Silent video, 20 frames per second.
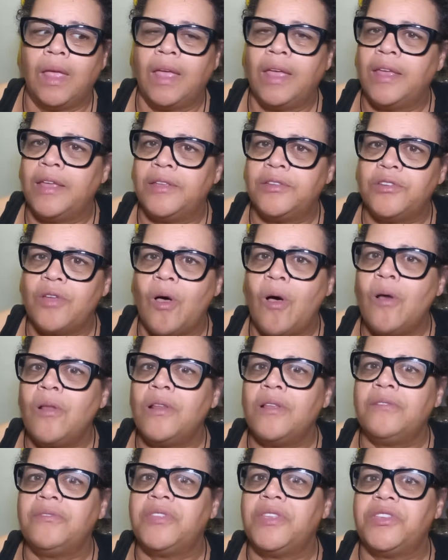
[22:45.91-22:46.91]
as
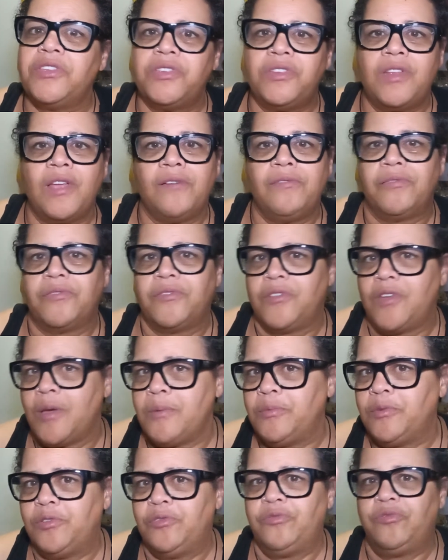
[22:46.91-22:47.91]
all of this stuff
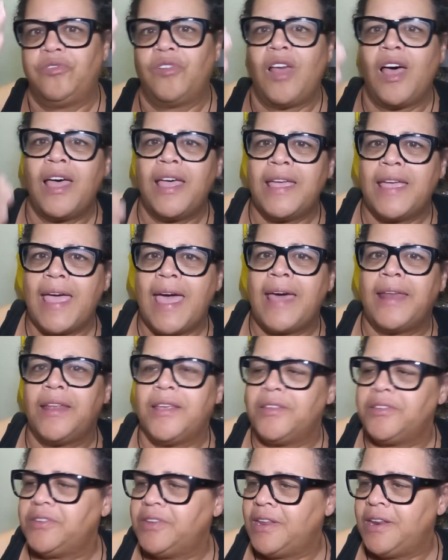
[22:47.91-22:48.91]
comes flying at
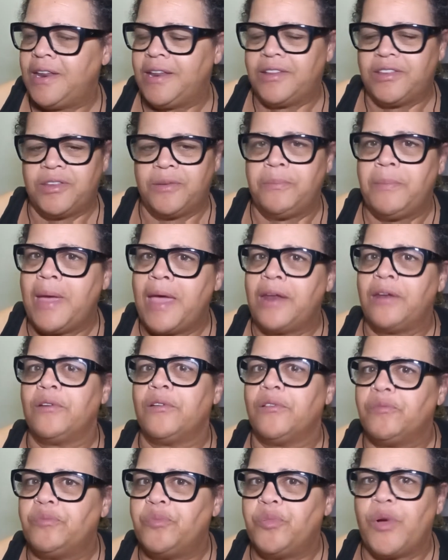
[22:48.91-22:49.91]
us, and it's a
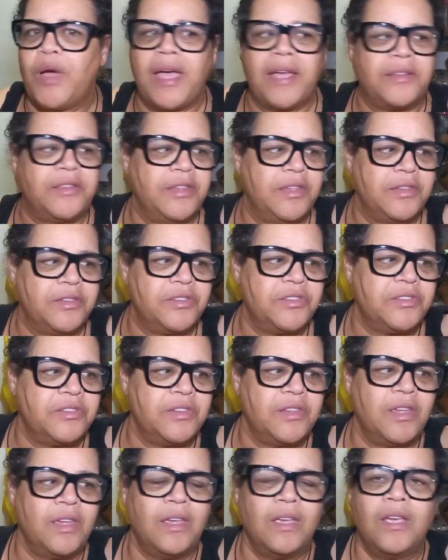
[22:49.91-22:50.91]
matter of
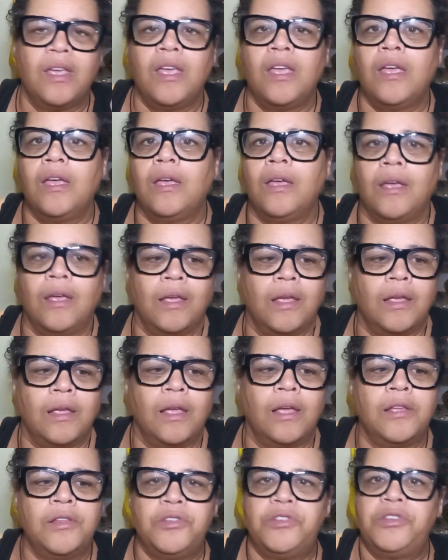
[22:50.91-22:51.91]
practice
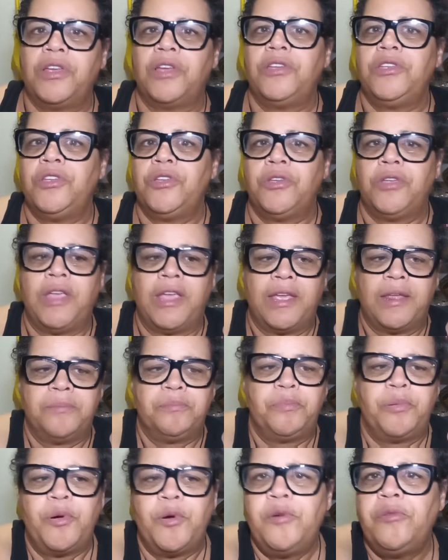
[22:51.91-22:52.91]
until you
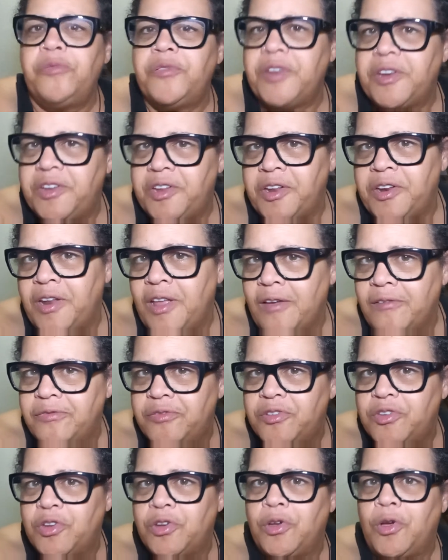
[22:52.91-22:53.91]
get perfect
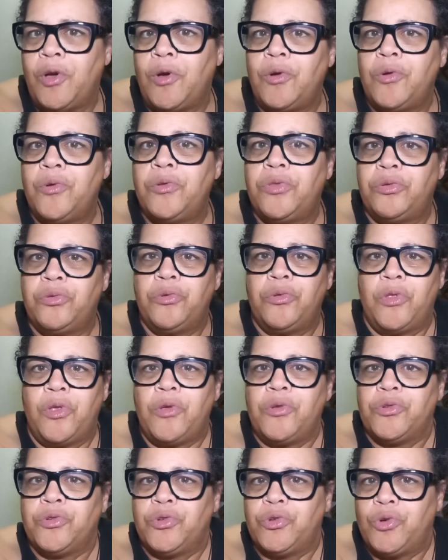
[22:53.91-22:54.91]
enough to go through
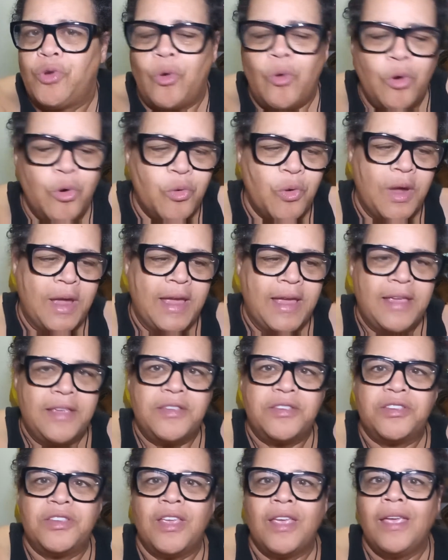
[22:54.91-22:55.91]
those
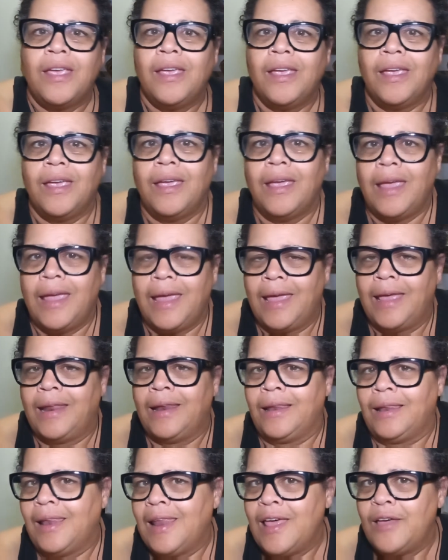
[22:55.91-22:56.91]
doorways
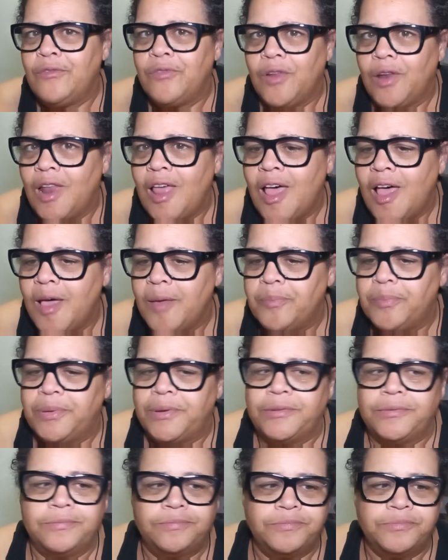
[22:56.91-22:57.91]
and level up
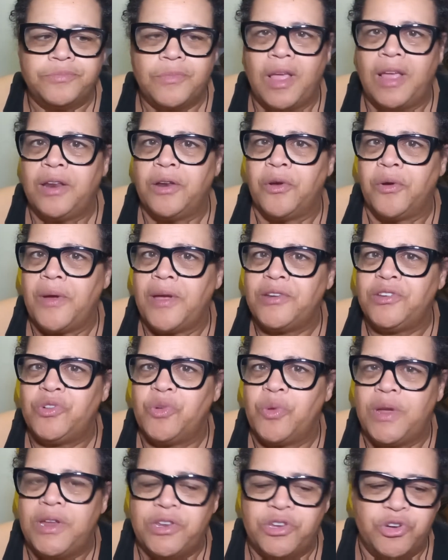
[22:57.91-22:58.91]
and
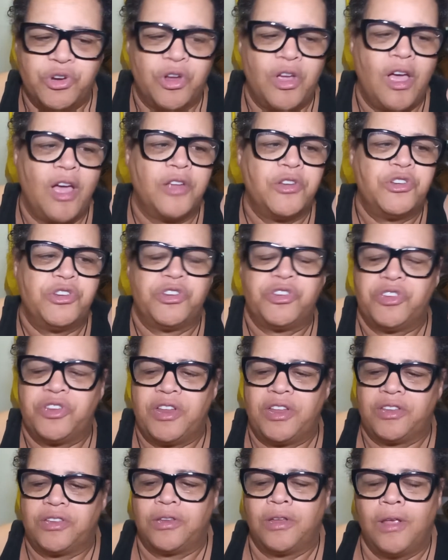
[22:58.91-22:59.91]
graduate your
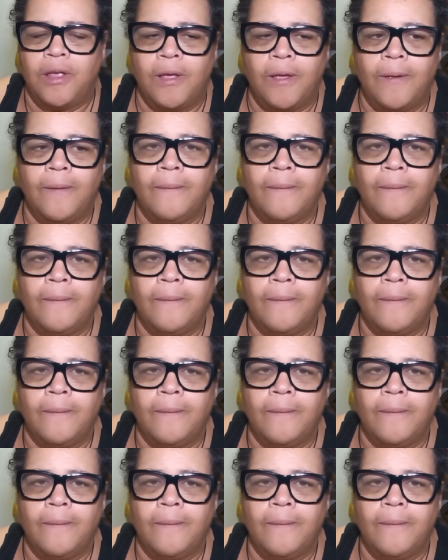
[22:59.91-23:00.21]
consciousness.